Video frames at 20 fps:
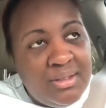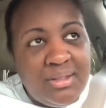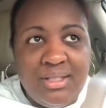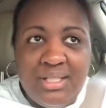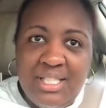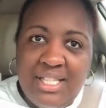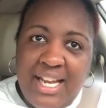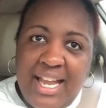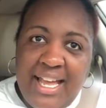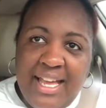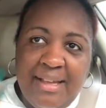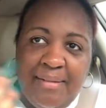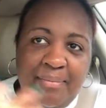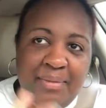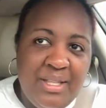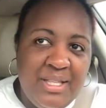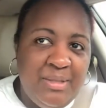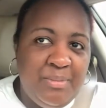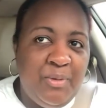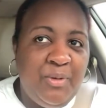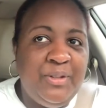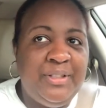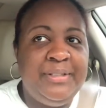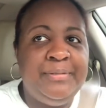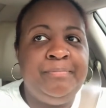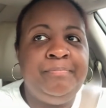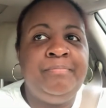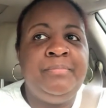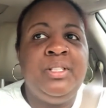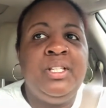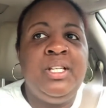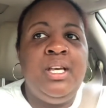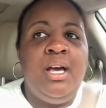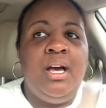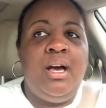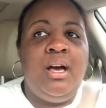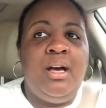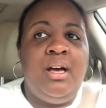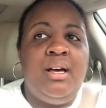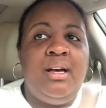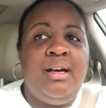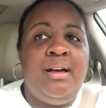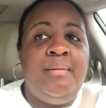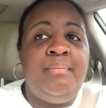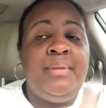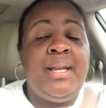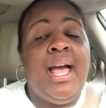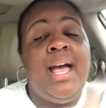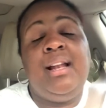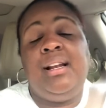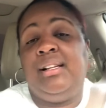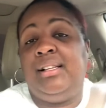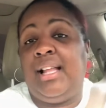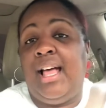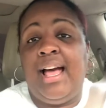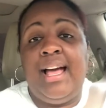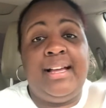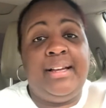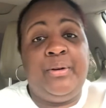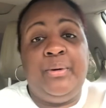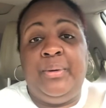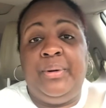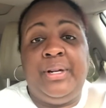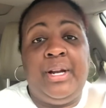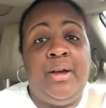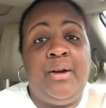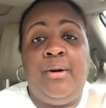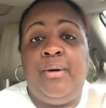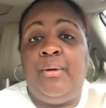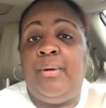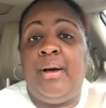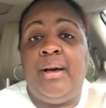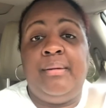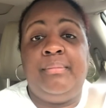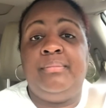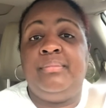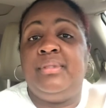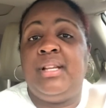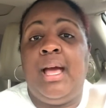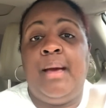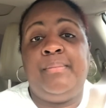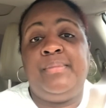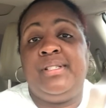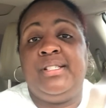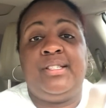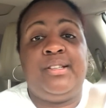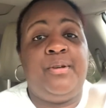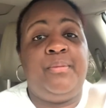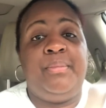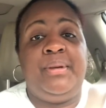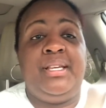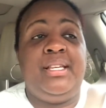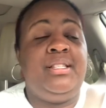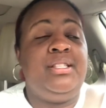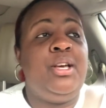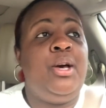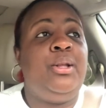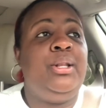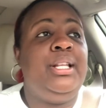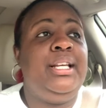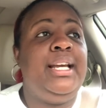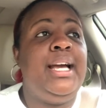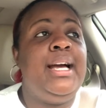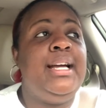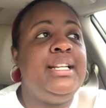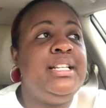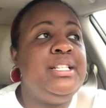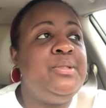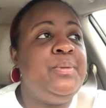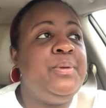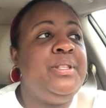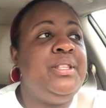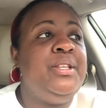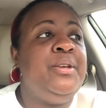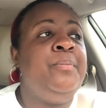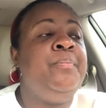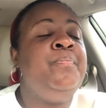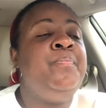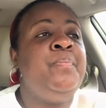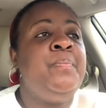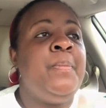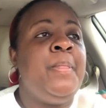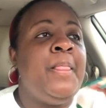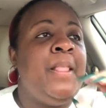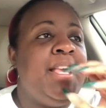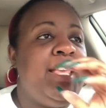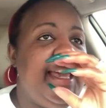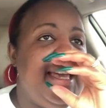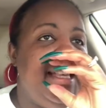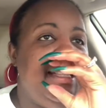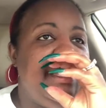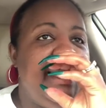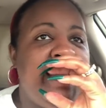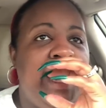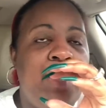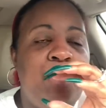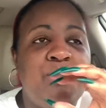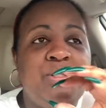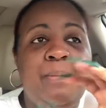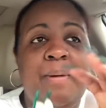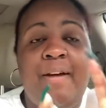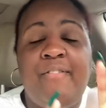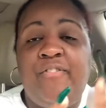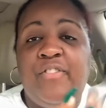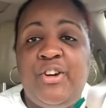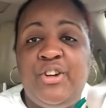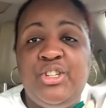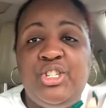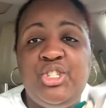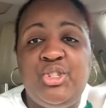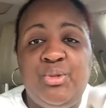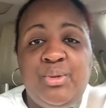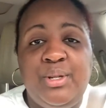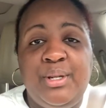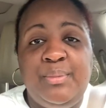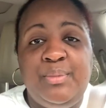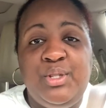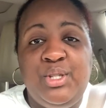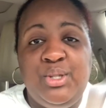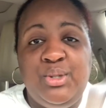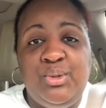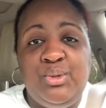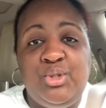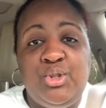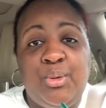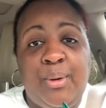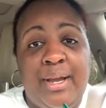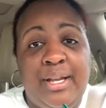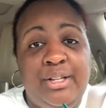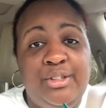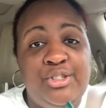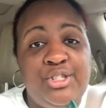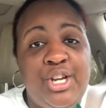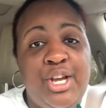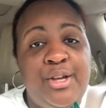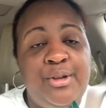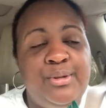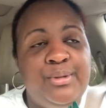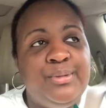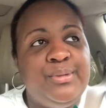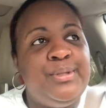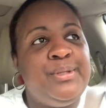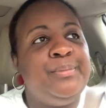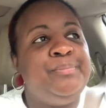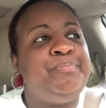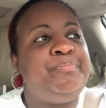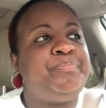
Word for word: today, this morning um not a lot going on i'm i'm just gonna be totally honest with you yesterday was my first trip to trader joe's